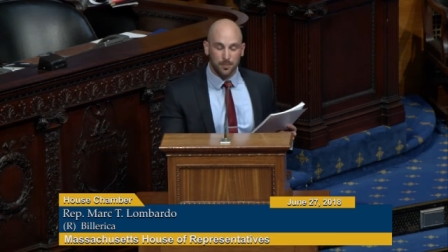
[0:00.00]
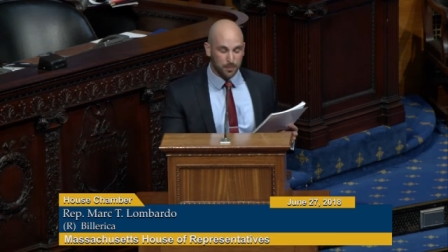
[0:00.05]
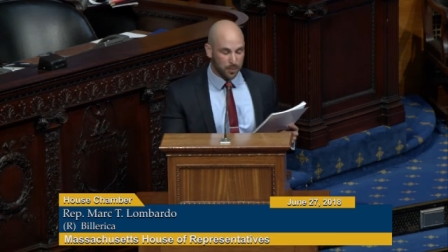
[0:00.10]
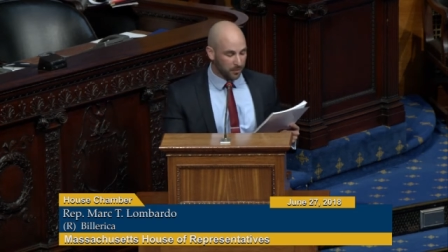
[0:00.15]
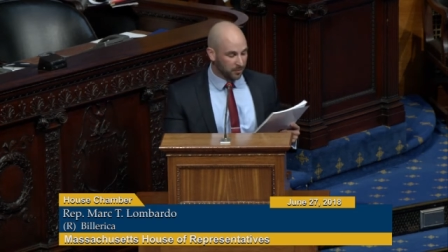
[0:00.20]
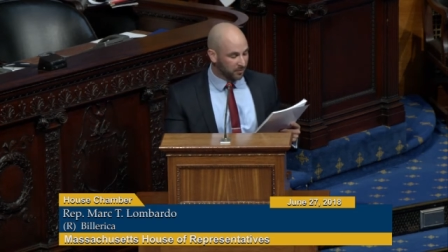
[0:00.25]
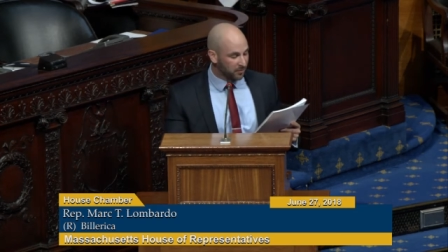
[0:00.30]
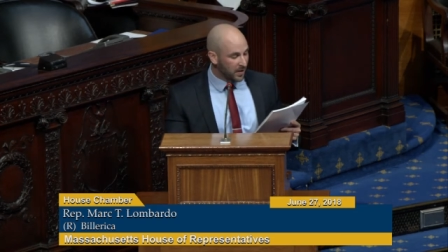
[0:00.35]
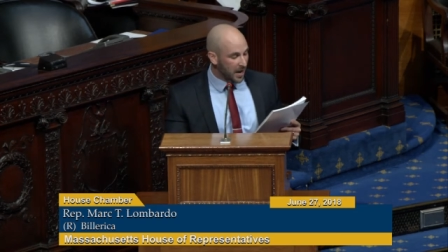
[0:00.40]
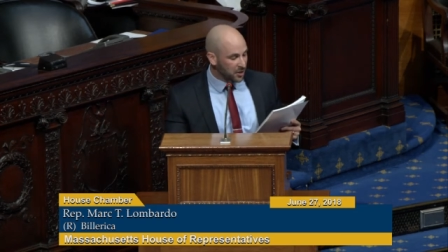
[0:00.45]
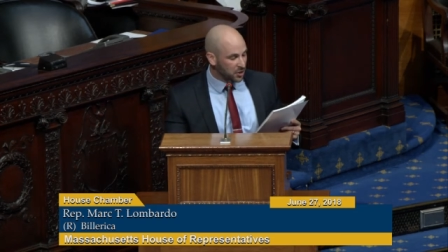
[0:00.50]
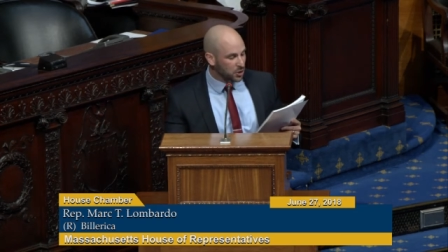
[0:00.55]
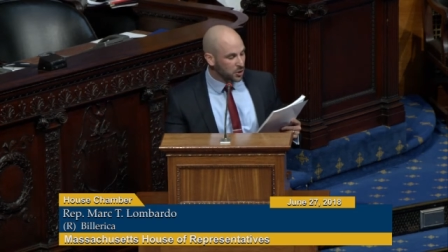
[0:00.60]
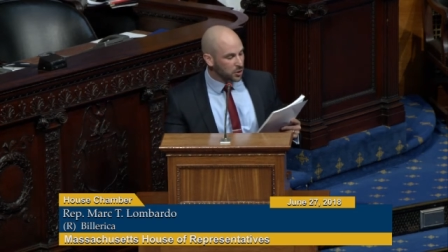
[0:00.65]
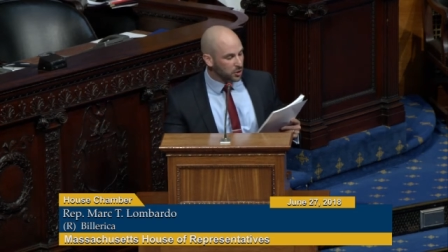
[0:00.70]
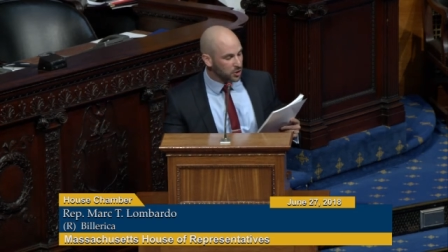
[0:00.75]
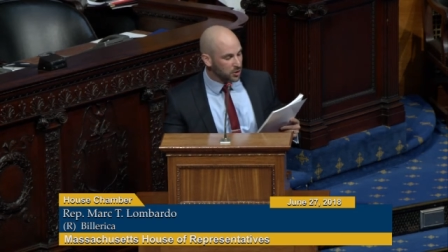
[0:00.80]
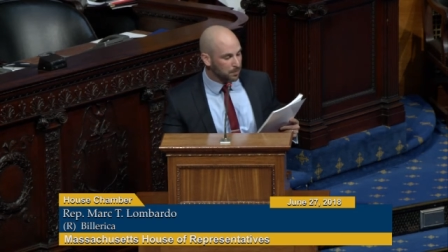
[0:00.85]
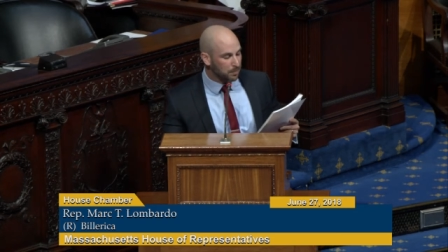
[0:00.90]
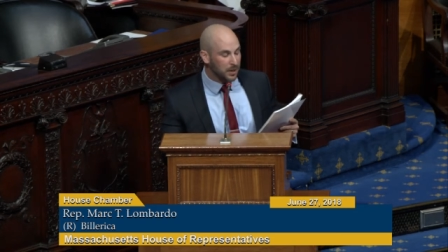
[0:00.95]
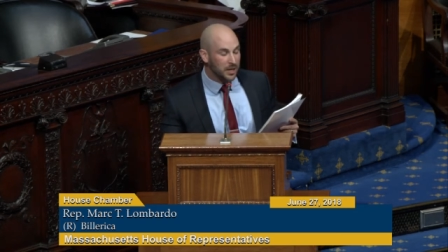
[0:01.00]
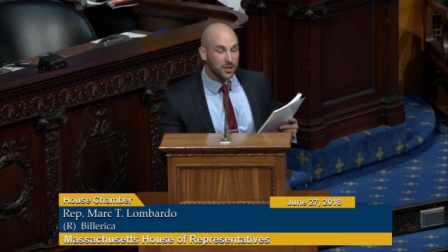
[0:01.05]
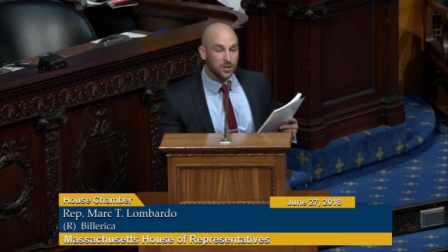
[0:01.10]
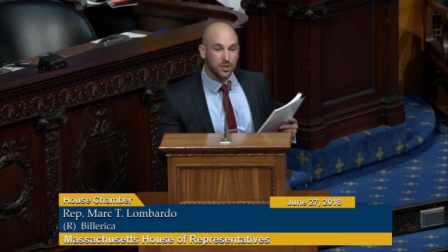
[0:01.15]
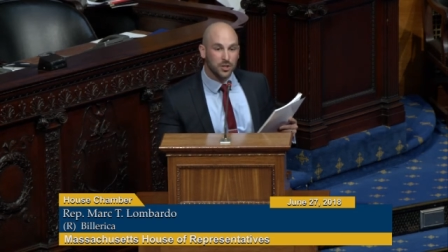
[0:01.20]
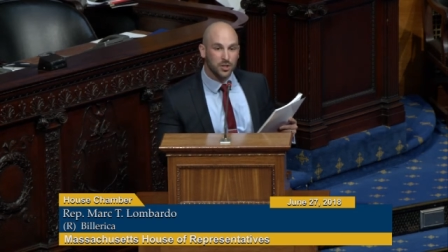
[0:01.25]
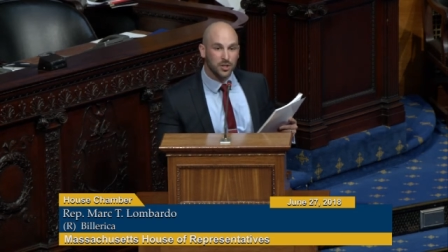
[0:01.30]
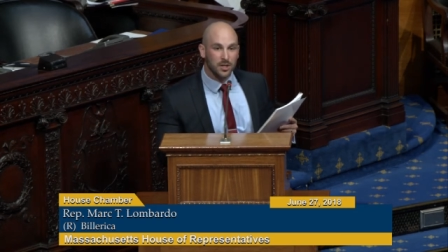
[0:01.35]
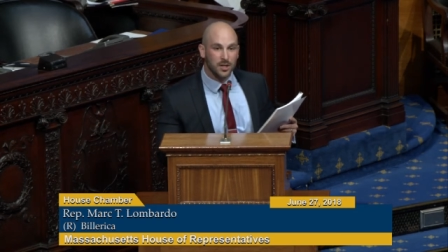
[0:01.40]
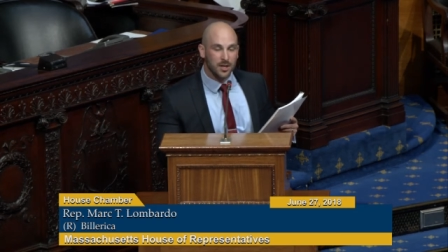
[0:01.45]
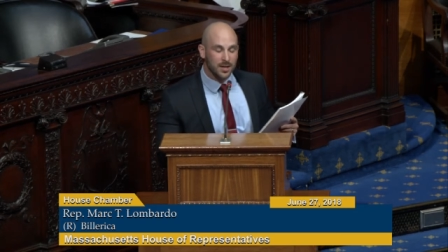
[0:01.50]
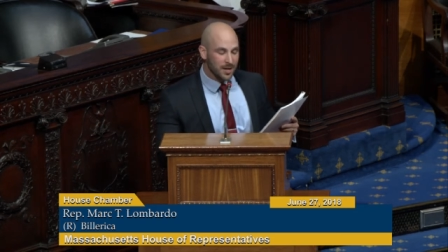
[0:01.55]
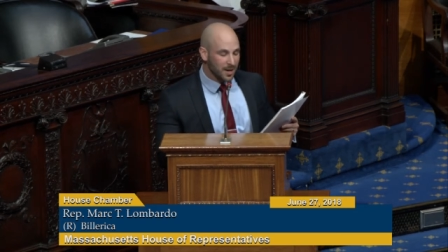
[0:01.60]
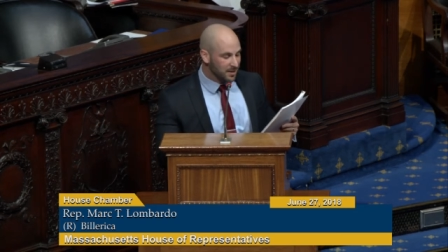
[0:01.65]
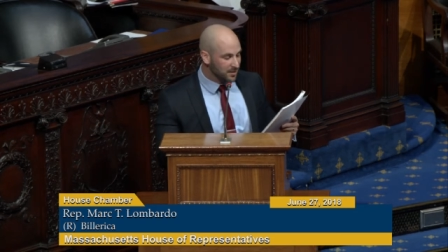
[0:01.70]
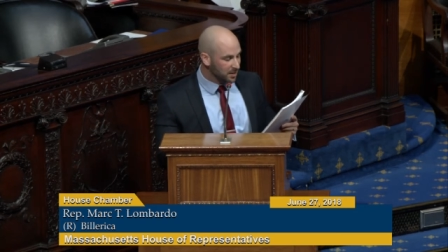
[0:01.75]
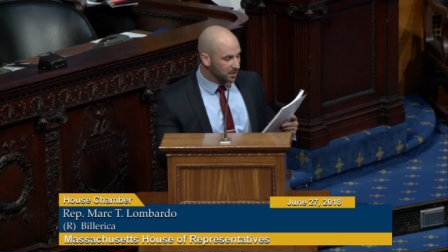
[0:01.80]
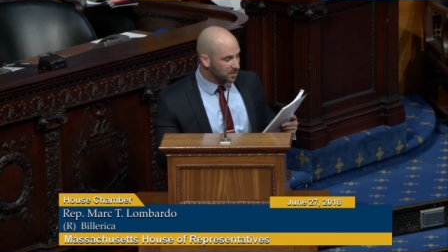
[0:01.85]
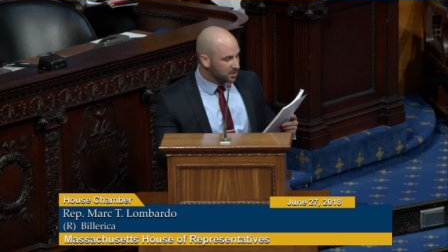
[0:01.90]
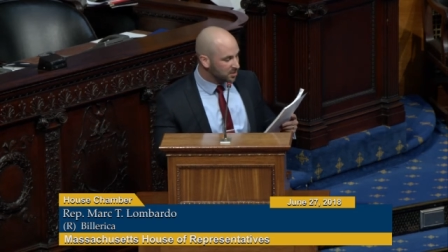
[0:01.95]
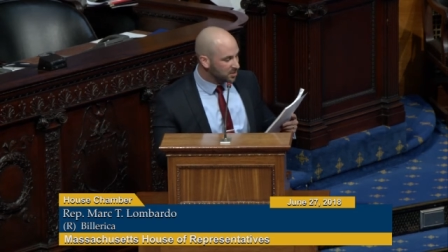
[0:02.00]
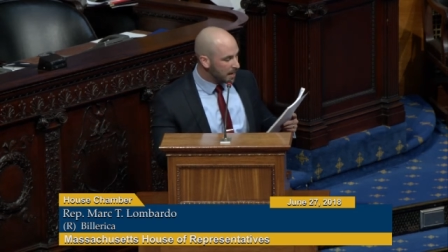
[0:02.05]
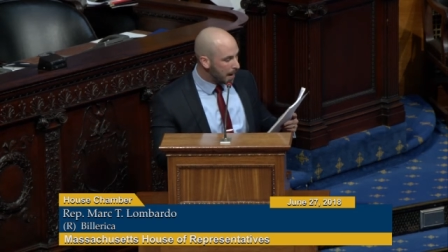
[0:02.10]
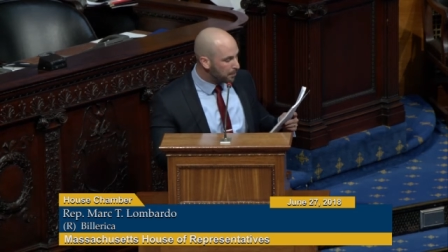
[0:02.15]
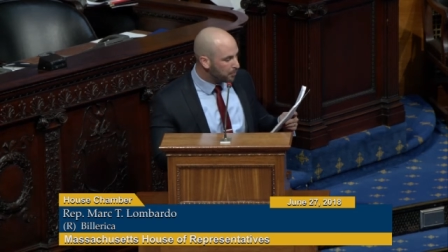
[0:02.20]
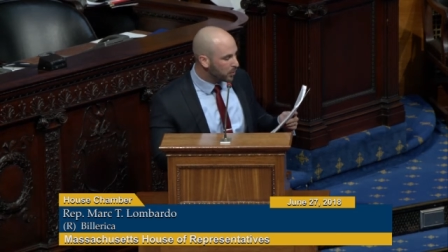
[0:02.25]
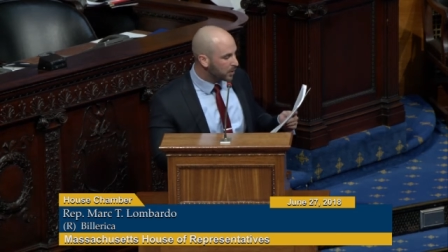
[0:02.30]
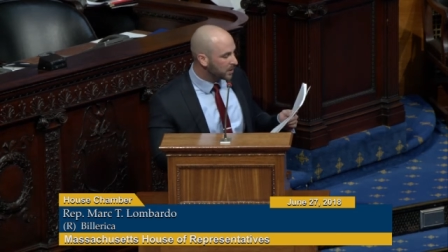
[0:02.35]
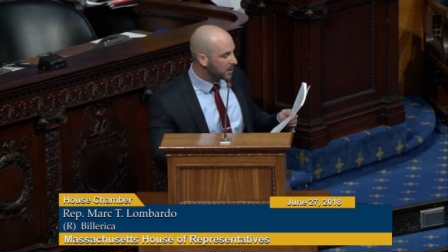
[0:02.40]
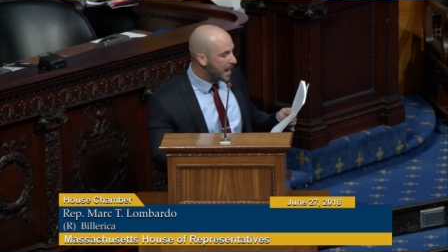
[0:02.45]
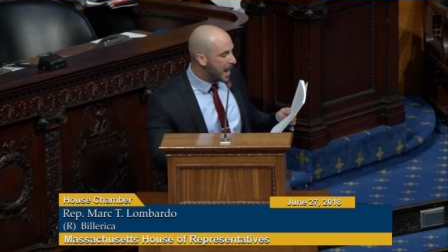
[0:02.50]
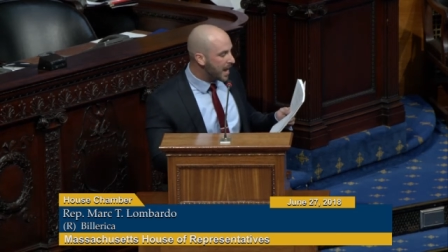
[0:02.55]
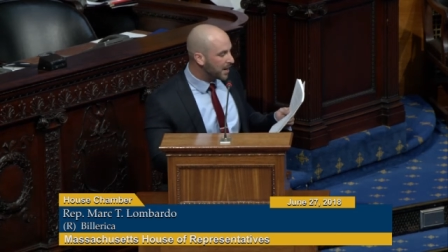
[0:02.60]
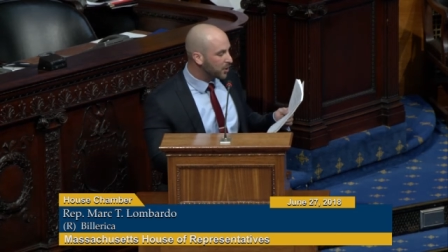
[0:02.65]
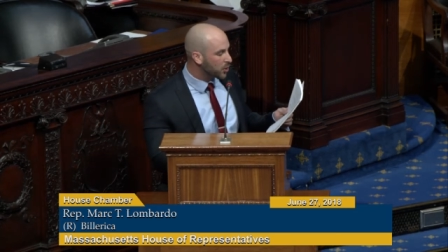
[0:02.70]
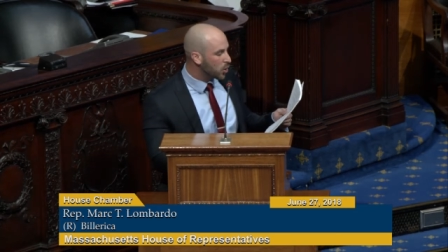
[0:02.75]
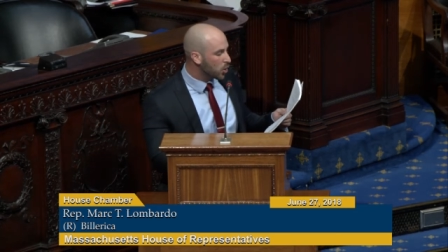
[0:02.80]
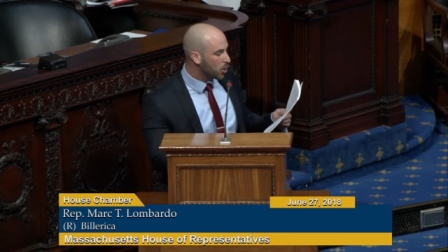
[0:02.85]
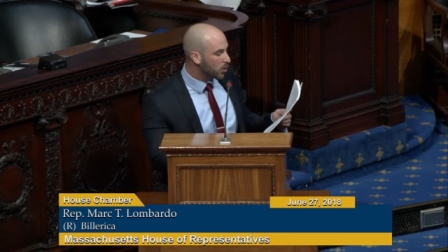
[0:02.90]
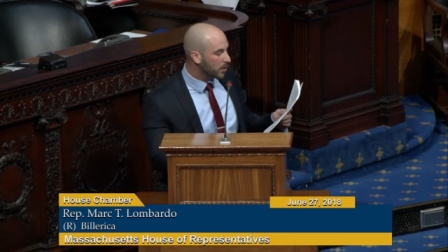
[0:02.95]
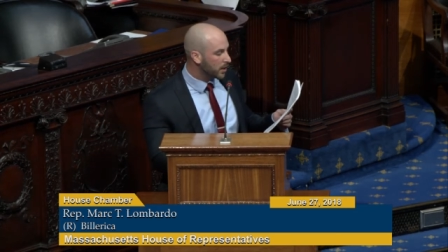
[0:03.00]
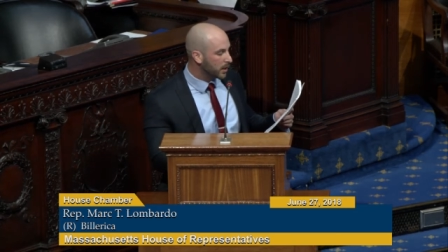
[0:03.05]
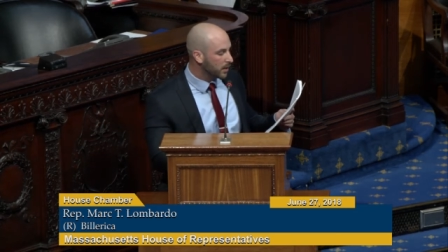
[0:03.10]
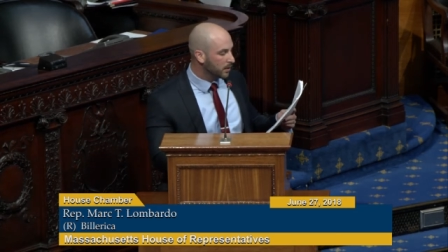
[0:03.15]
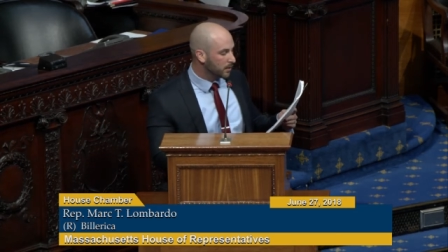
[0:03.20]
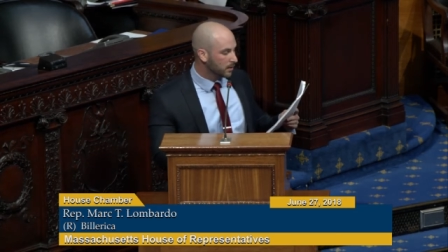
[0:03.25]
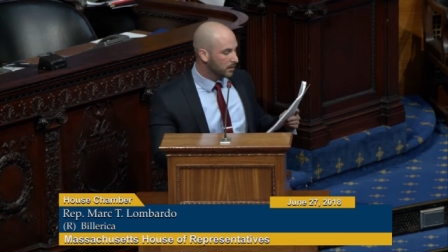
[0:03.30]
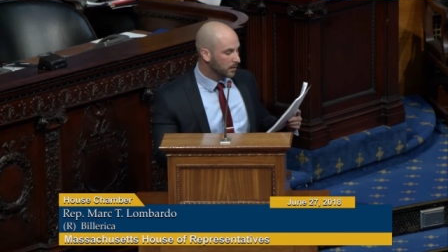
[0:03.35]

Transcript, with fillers: professional speech as a separate category